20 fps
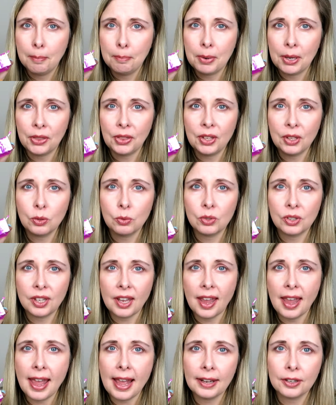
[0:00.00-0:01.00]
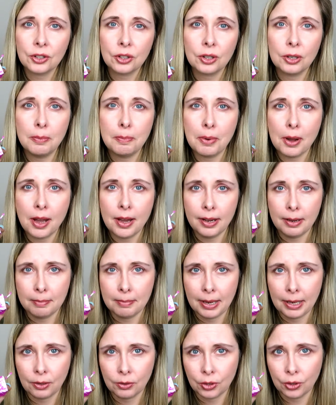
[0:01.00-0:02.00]
but this was actually bought
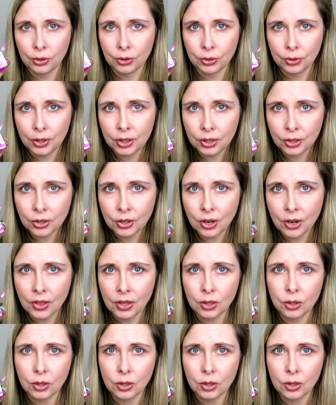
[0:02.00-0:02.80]
at my grocery store.